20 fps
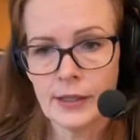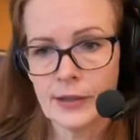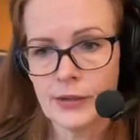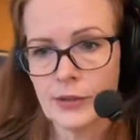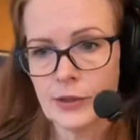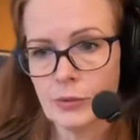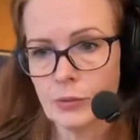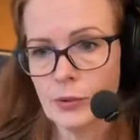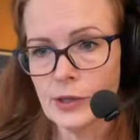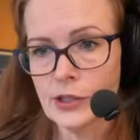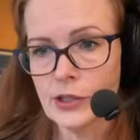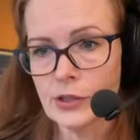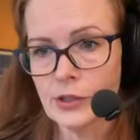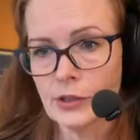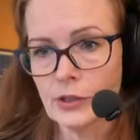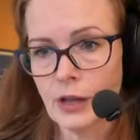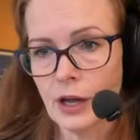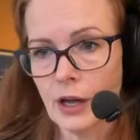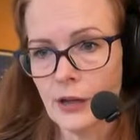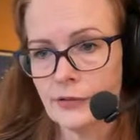the
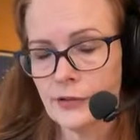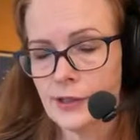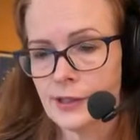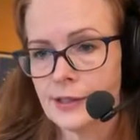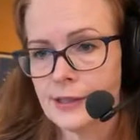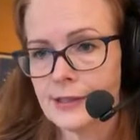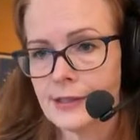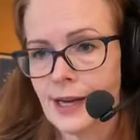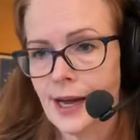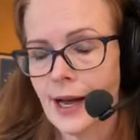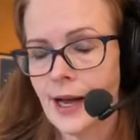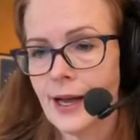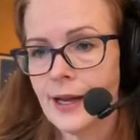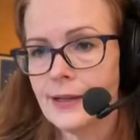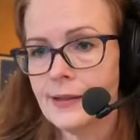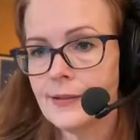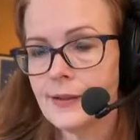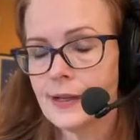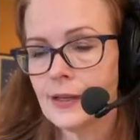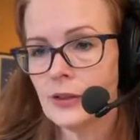original off to the
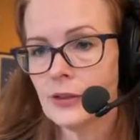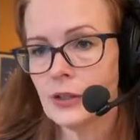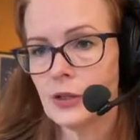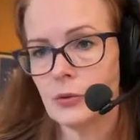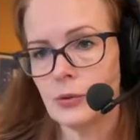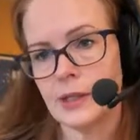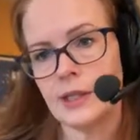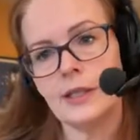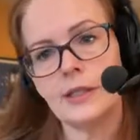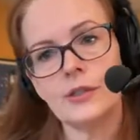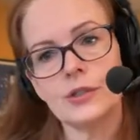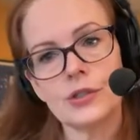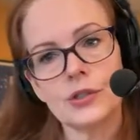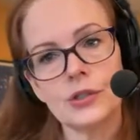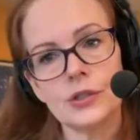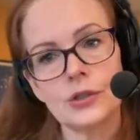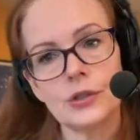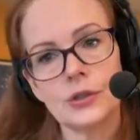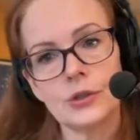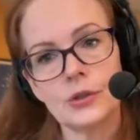side. Then I'll go
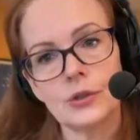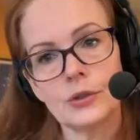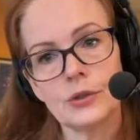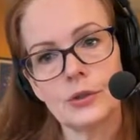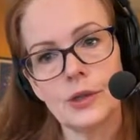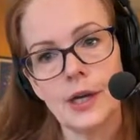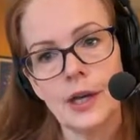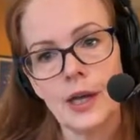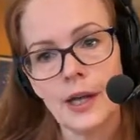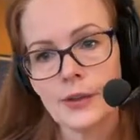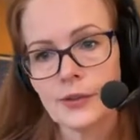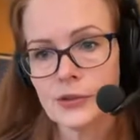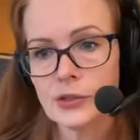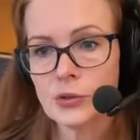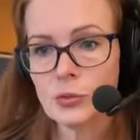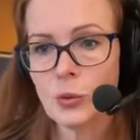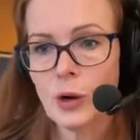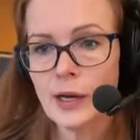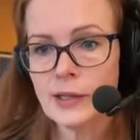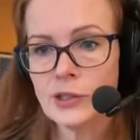into the
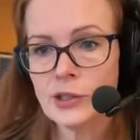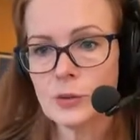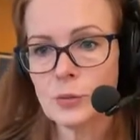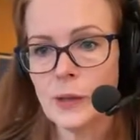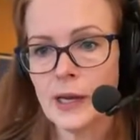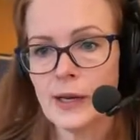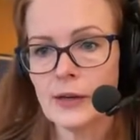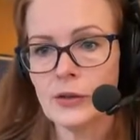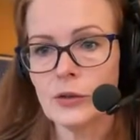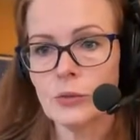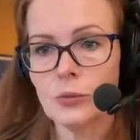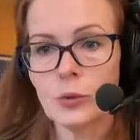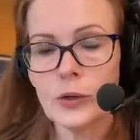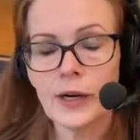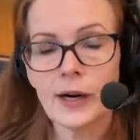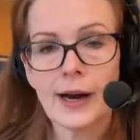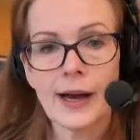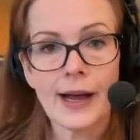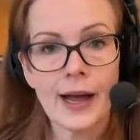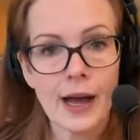swatches panel
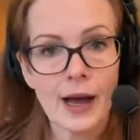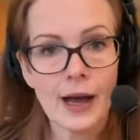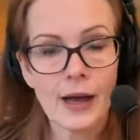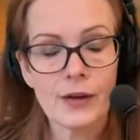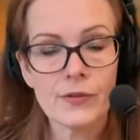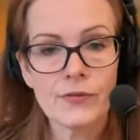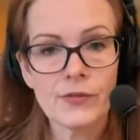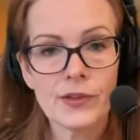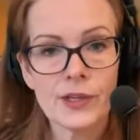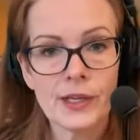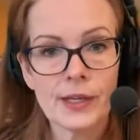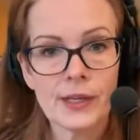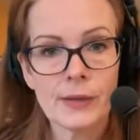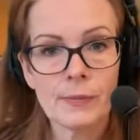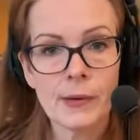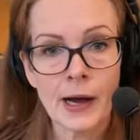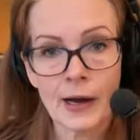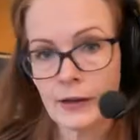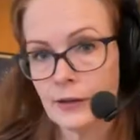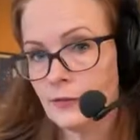where I have the
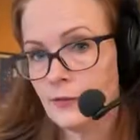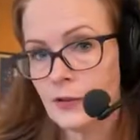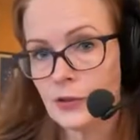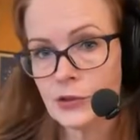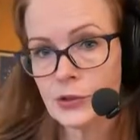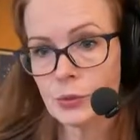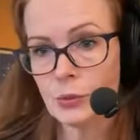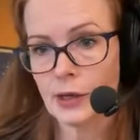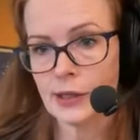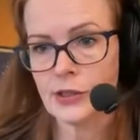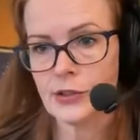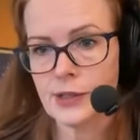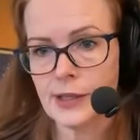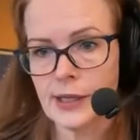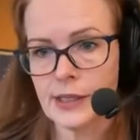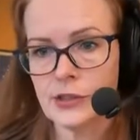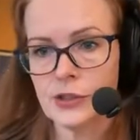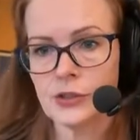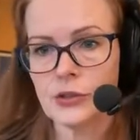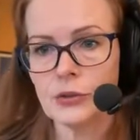pattern fill swatch that
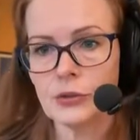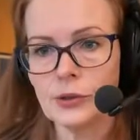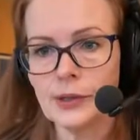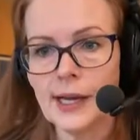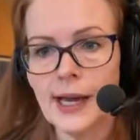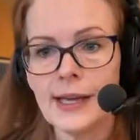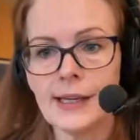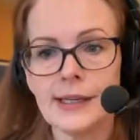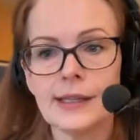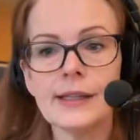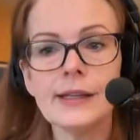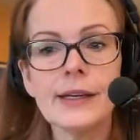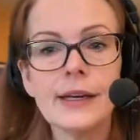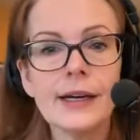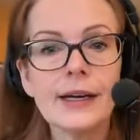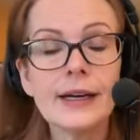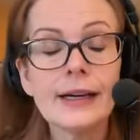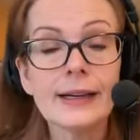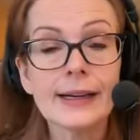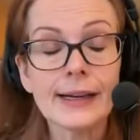I just created.
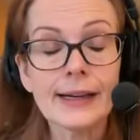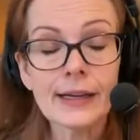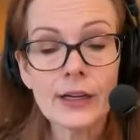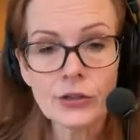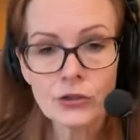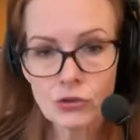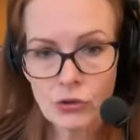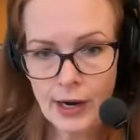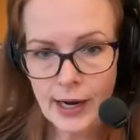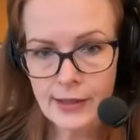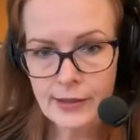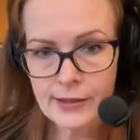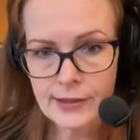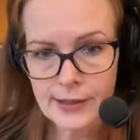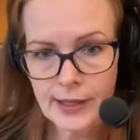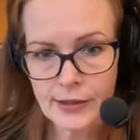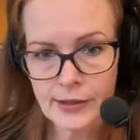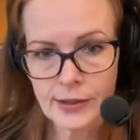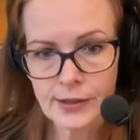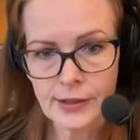And I'll drag
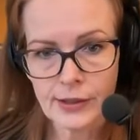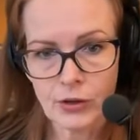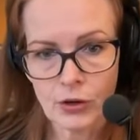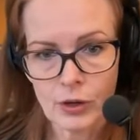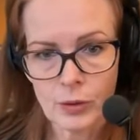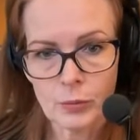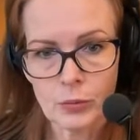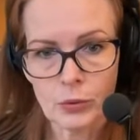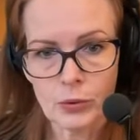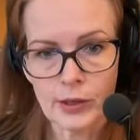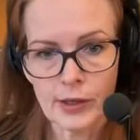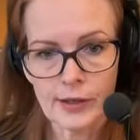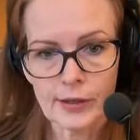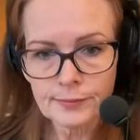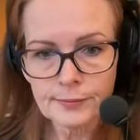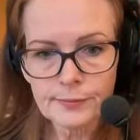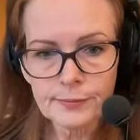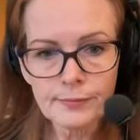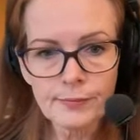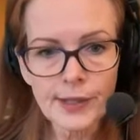this out to the artboard.
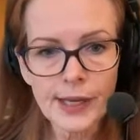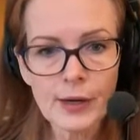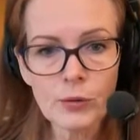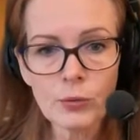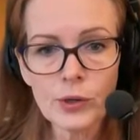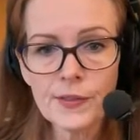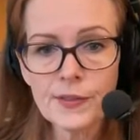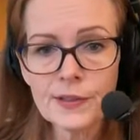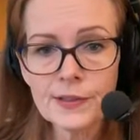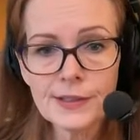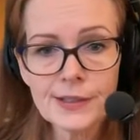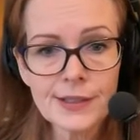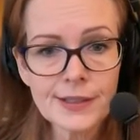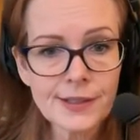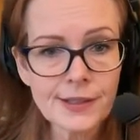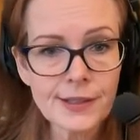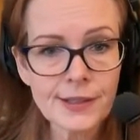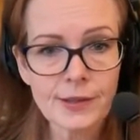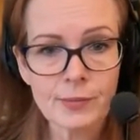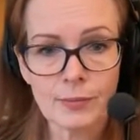And what this
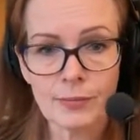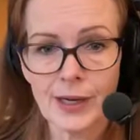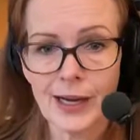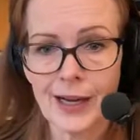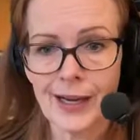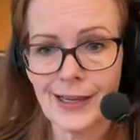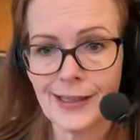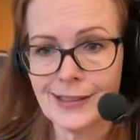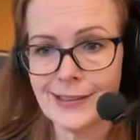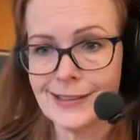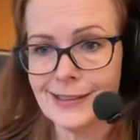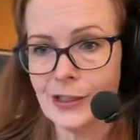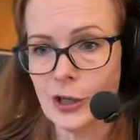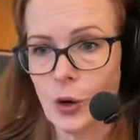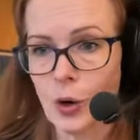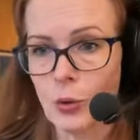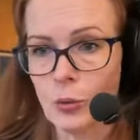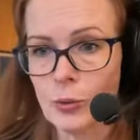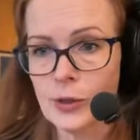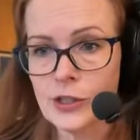is, is my, you
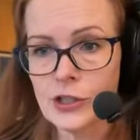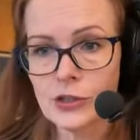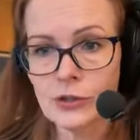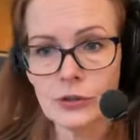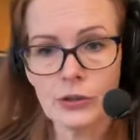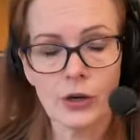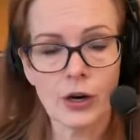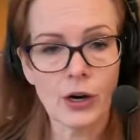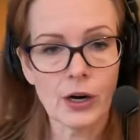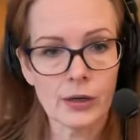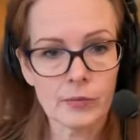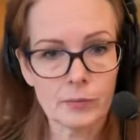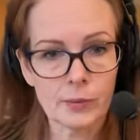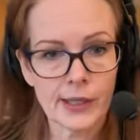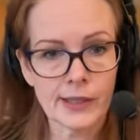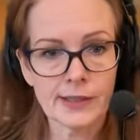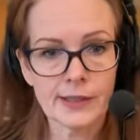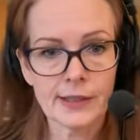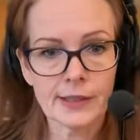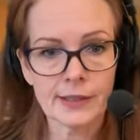know, original art
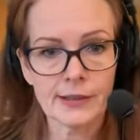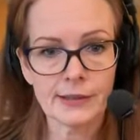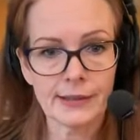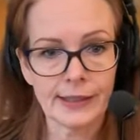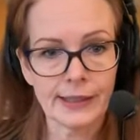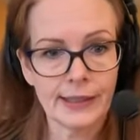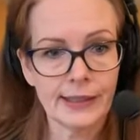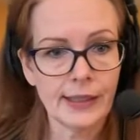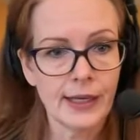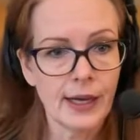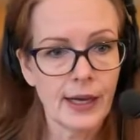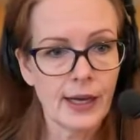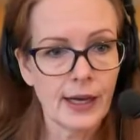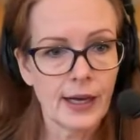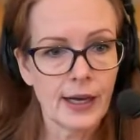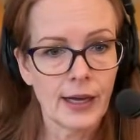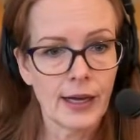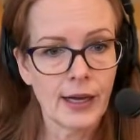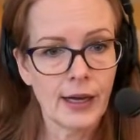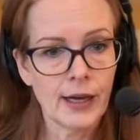basically.
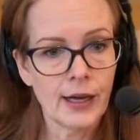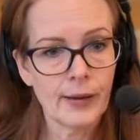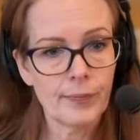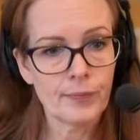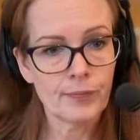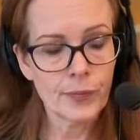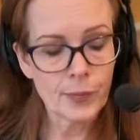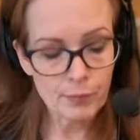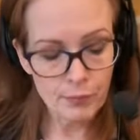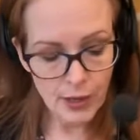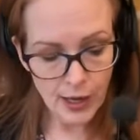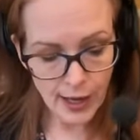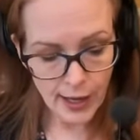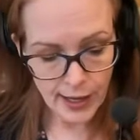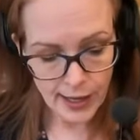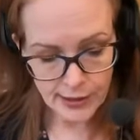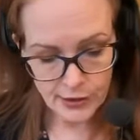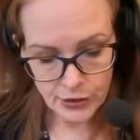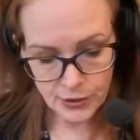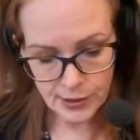Um,
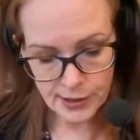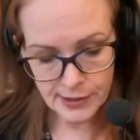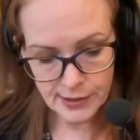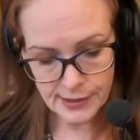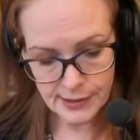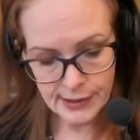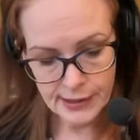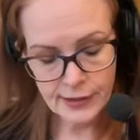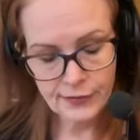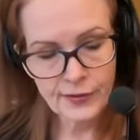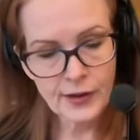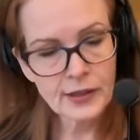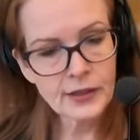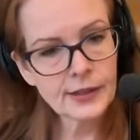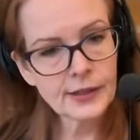but you can see if I